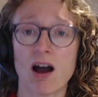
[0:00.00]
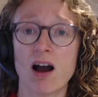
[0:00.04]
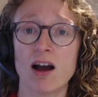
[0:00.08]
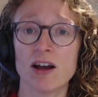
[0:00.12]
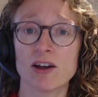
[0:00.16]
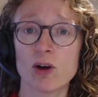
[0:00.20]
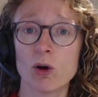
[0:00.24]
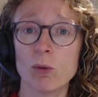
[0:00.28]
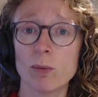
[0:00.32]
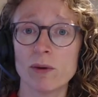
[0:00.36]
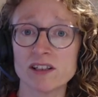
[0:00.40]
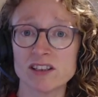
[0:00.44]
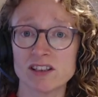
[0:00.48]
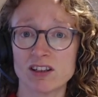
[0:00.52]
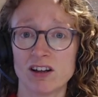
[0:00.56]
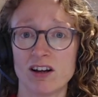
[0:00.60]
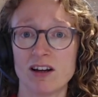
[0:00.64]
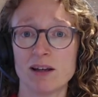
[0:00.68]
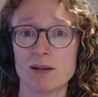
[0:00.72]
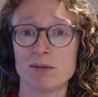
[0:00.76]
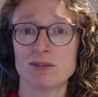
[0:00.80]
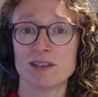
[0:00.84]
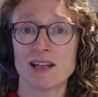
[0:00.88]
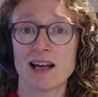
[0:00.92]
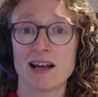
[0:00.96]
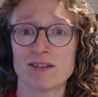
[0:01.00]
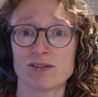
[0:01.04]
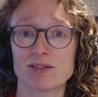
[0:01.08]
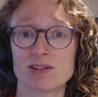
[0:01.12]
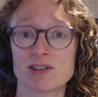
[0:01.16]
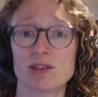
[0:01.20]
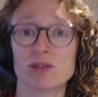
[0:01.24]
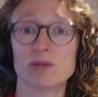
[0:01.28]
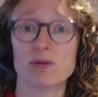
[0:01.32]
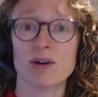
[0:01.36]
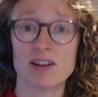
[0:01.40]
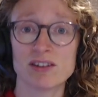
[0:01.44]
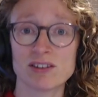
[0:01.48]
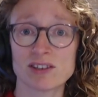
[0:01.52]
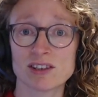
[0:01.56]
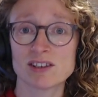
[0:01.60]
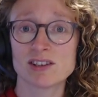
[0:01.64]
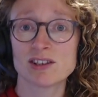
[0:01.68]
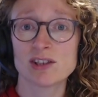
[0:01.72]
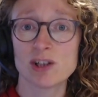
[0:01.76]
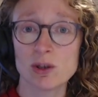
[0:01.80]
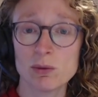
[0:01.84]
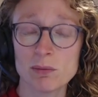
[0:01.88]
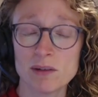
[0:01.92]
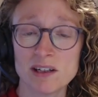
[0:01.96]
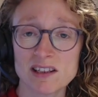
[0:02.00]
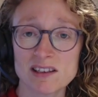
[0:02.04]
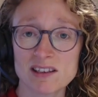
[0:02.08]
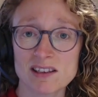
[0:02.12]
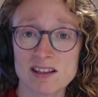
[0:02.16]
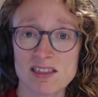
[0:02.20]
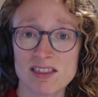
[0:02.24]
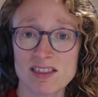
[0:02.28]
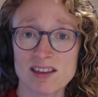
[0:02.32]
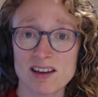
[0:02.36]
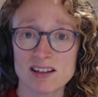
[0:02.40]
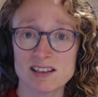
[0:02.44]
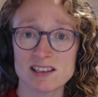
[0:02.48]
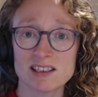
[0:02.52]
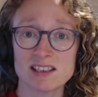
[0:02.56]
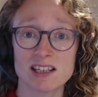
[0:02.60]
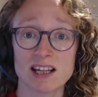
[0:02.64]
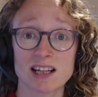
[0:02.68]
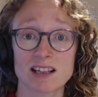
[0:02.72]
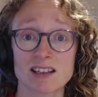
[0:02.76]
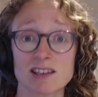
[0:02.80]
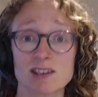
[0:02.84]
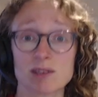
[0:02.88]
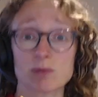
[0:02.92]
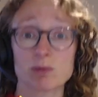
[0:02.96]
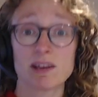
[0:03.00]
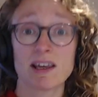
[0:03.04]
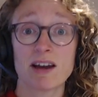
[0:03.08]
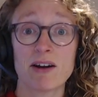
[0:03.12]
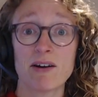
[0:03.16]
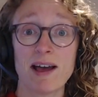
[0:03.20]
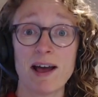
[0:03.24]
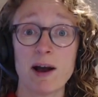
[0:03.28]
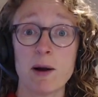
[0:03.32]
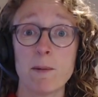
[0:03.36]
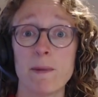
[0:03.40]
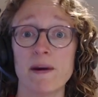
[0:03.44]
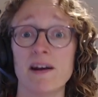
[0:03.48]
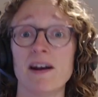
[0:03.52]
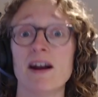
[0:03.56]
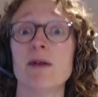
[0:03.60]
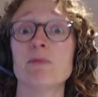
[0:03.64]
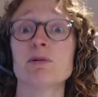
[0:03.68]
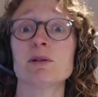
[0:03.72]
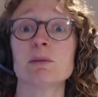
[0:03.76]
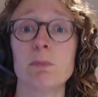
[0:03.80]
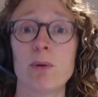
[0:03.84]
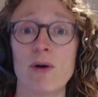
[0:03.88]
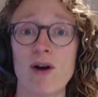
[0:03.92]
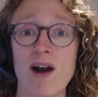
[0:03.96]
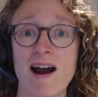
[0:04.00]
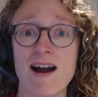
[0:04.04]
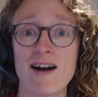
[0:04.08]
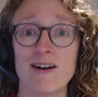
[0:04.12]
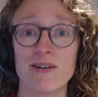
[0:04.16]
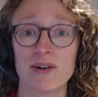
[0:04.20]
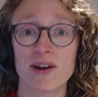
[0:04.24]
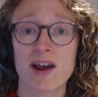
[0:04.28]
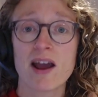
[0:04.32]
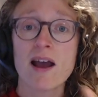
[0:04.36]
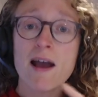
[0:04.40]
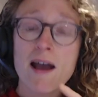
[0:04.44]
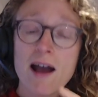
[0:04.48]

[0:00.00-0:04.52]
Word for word: I got my time down to under two minutes and 30 seconds without help. And I was proud.